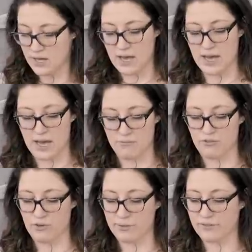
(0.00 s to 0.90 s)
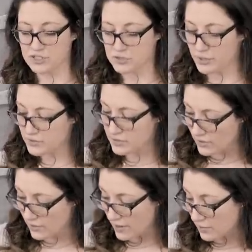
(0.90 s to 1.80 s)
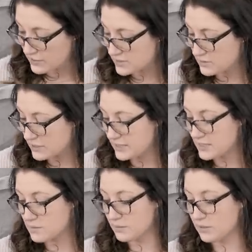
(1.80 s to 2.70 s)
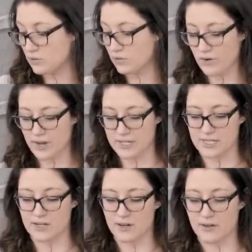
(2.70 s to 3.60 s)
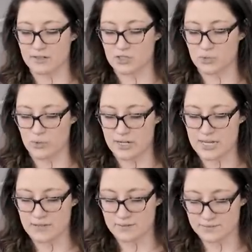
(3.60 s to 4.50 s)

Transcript: Um, for my virtuoso, I always do it in this middle grind here around a 20. It